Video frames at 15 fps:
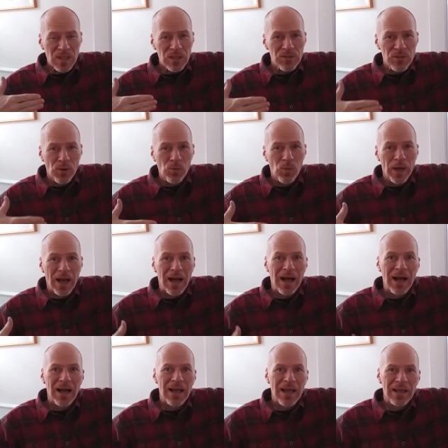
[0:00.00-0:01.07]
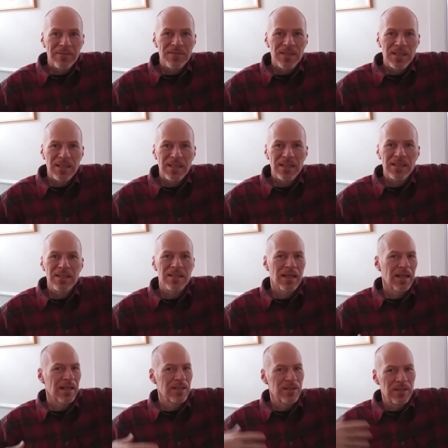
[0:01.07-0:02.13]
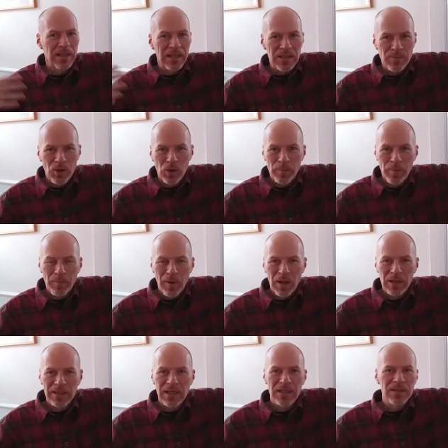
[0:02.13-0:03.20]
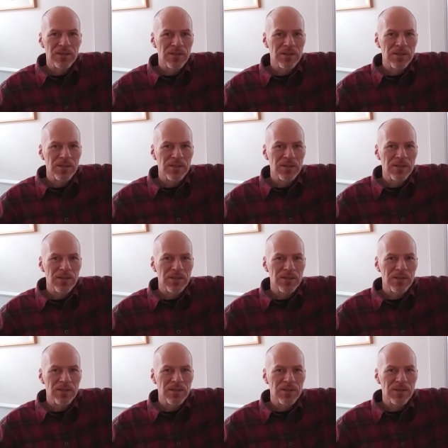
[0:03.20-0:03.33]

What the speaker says: so when I have seeds and I let them open pollinate,